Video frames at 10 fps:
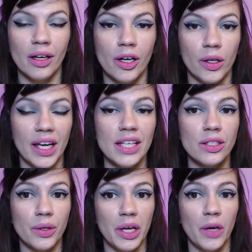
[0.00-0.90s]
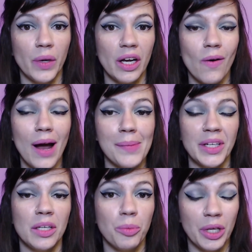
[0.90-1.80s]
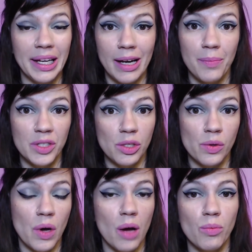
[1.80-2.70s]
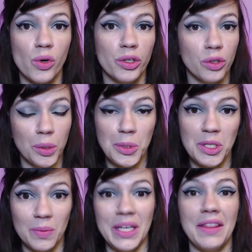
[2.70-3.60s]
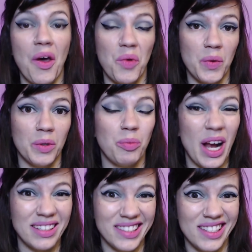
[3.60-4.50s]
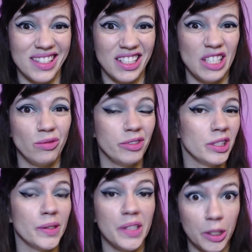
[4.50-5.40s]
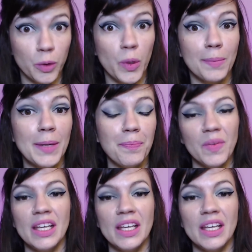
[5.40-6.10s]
Okay, so here we go. I'm going to bring it up to a more normal speed that we would practice this in for theater warm-up.